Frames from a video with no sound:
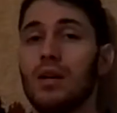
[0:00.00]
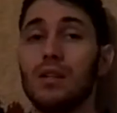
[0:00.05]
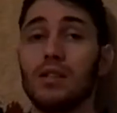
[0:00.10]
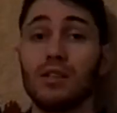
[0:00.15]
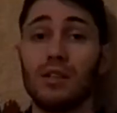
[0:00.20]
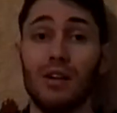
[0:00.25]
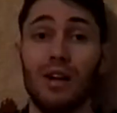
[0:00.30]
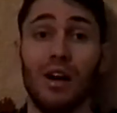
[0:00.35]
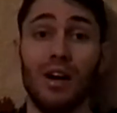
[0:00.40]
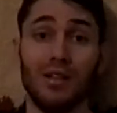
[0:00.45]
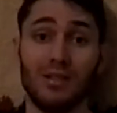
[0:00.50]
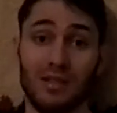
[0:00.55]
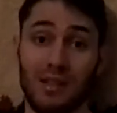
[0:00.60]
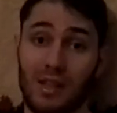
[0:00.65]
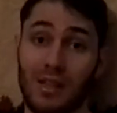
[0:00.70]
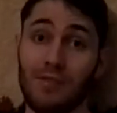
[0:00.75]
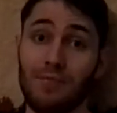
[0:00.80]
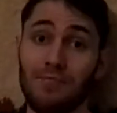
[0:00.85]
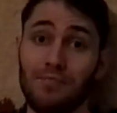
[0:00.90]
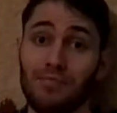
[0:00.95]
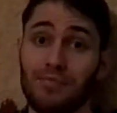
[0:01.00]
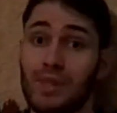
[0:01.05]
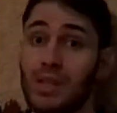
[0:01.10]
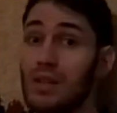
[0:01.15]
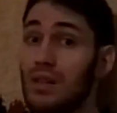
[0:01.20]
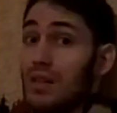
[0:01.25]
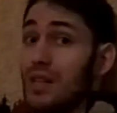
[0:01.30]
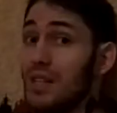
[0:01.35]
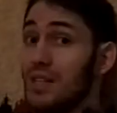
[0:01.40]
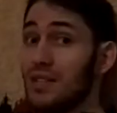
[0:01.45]
So lastly,
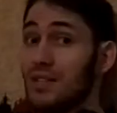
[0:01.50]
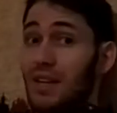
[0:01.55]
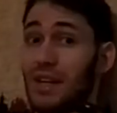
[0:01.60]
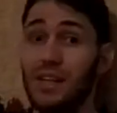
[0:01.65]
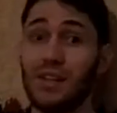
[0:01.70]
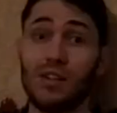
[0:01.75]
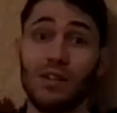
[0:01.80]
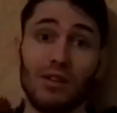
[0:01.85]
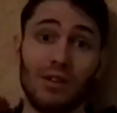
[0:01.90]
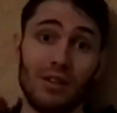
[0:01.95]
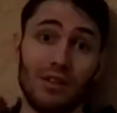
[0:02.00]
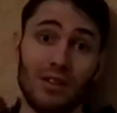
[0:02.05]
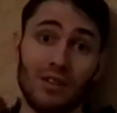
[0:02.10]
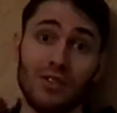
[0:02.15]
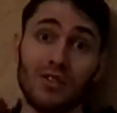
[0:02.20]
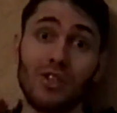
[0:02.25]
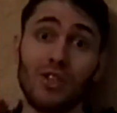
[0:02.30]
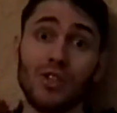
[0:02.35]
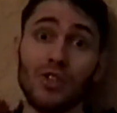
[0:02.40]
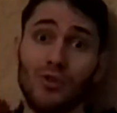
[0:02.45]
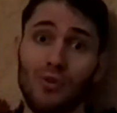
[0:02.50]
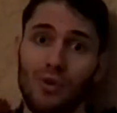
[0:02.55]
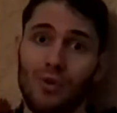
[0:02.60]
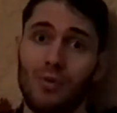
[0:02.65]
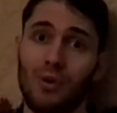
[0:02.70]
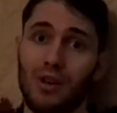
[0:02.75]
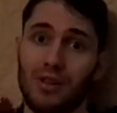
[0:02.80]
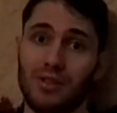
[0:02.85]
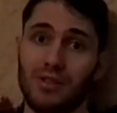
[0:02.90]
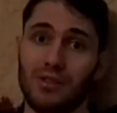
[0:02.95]
let's take a look at the secure
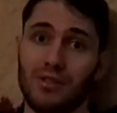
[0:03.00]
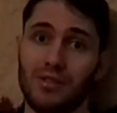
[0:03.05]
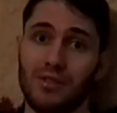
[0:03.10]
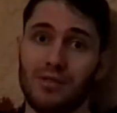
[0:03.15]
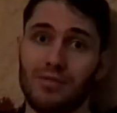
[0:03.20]
ones.